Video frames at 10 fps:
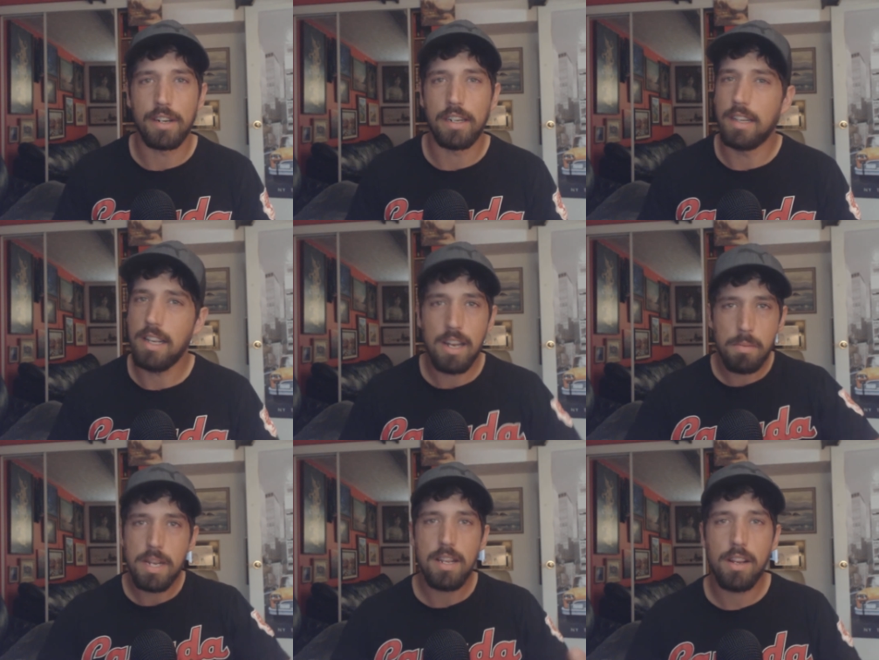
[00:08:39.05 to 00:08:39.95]

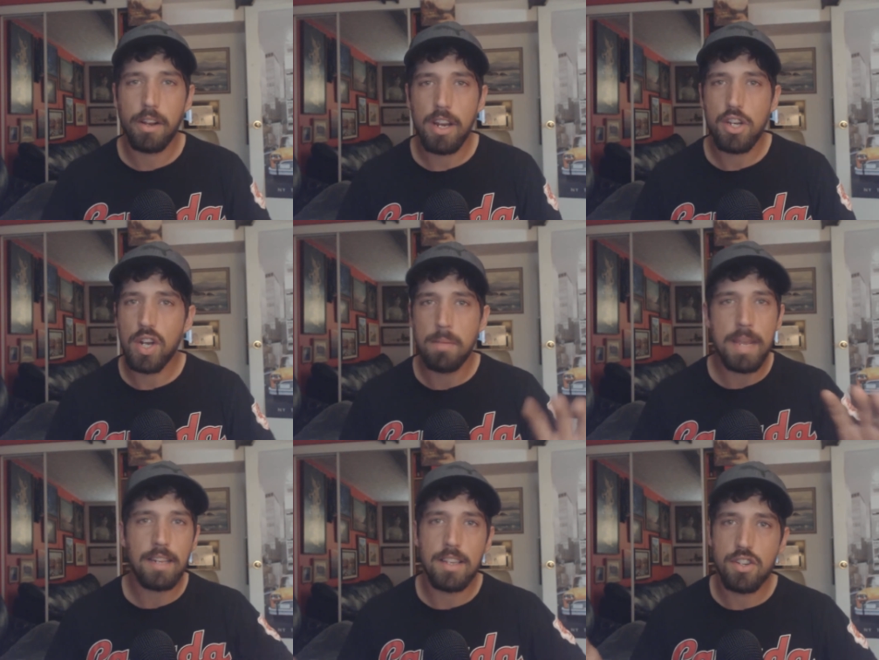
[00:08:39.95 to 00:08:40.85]
They're gonna try to
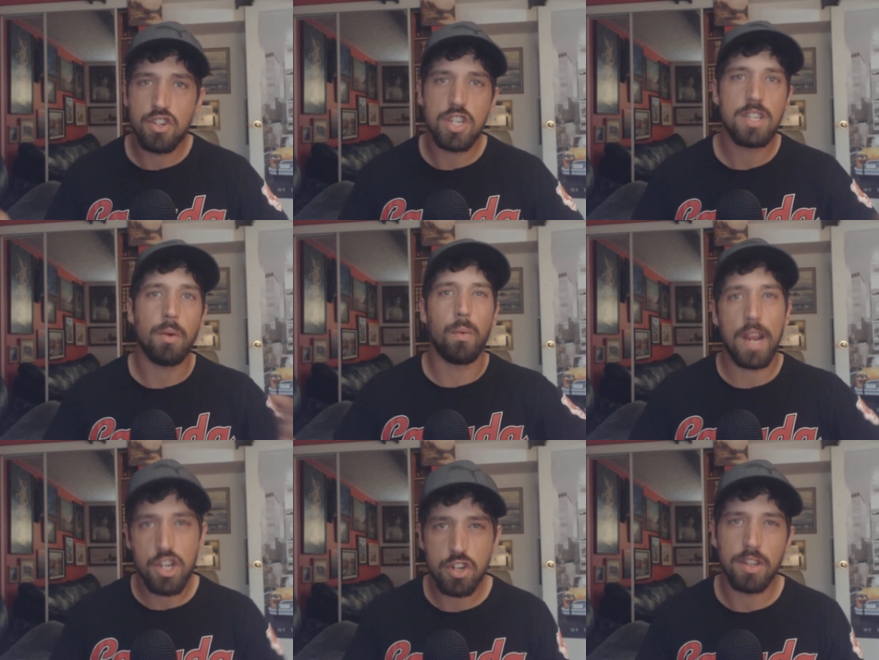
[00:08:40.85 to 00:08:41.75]
make this just a
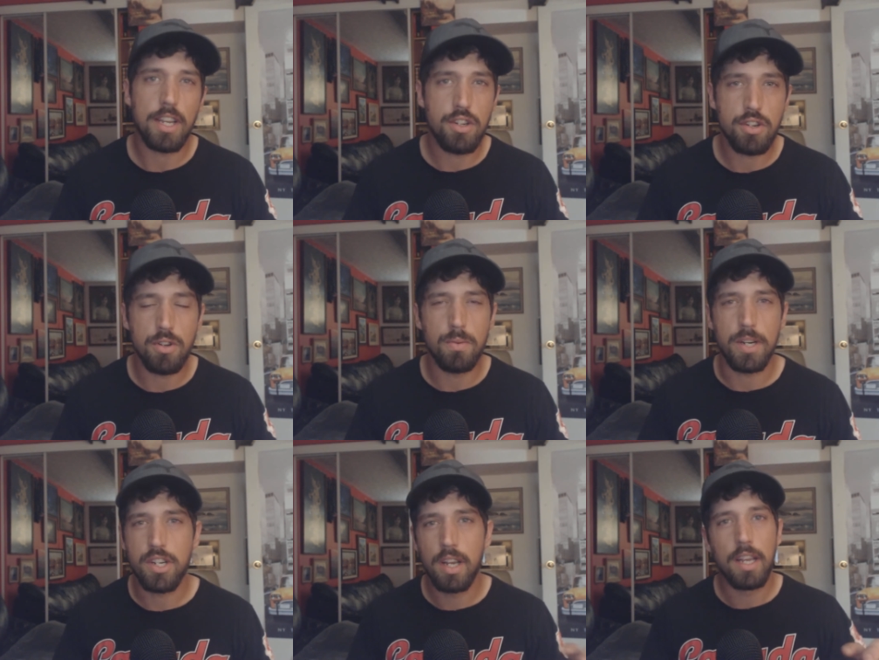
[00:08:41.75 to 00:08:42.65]
racial issue,
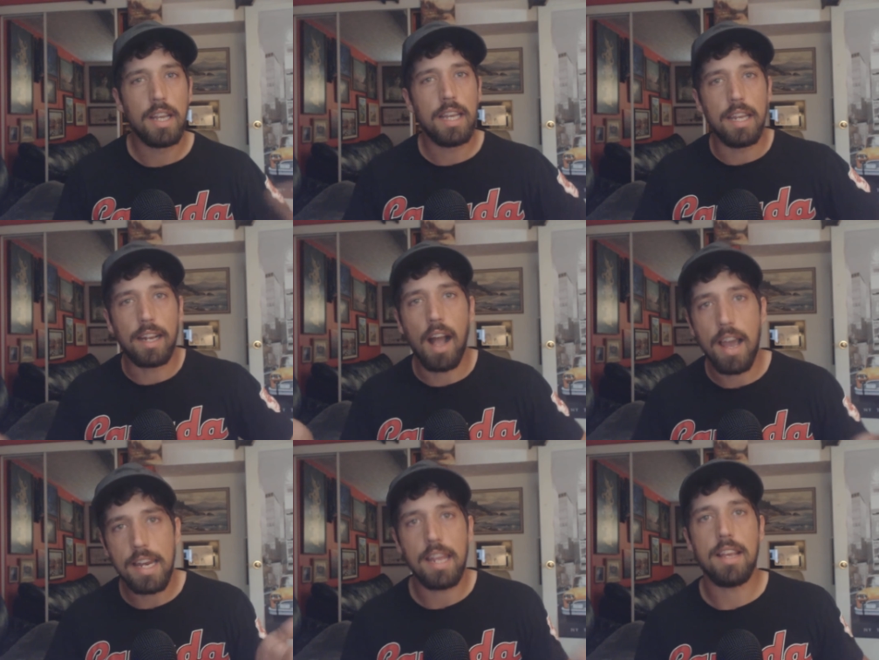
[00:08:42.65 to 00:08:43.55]
which it
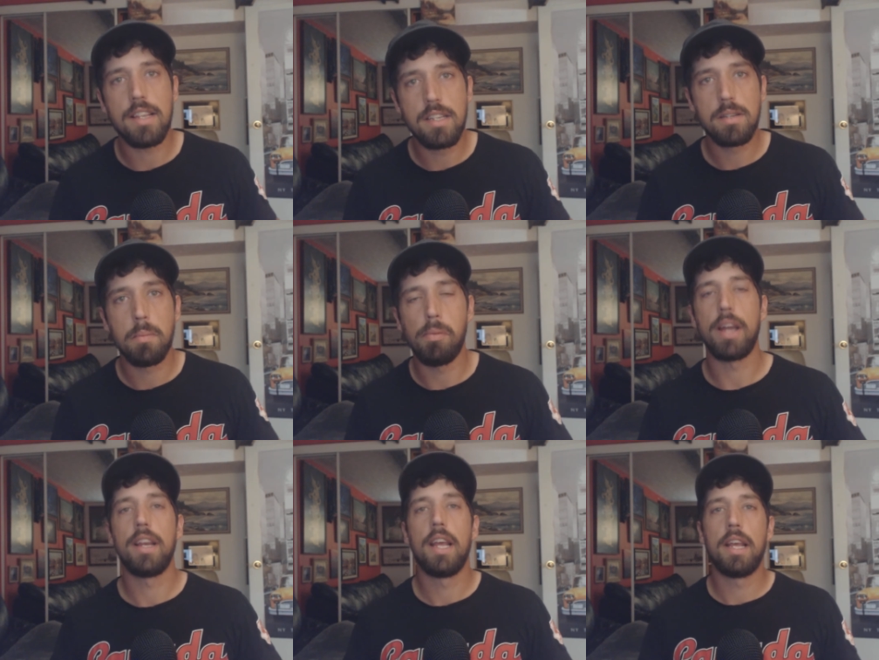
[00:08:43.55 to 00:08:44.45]
kind of is,
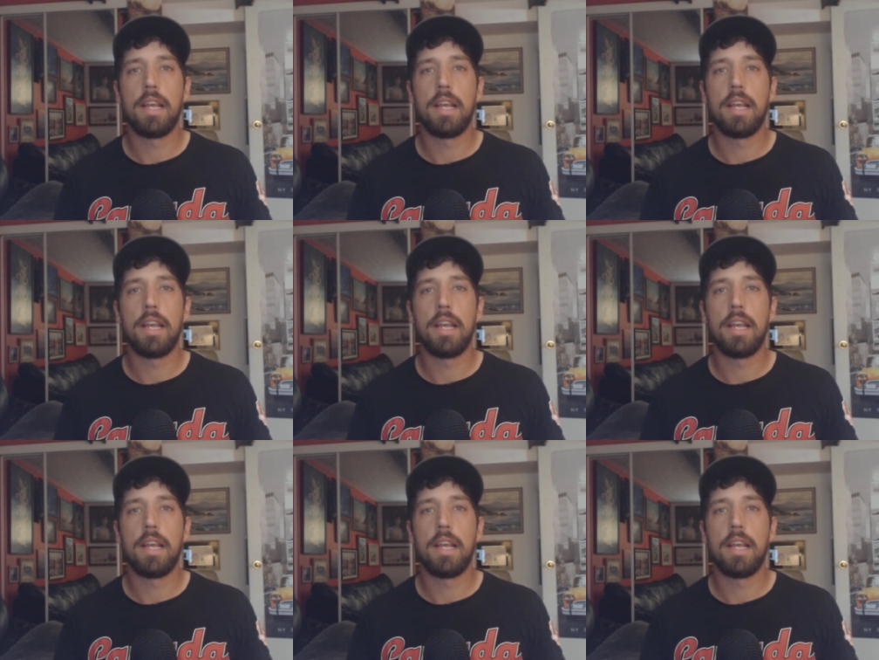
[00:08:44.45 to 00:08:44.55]
but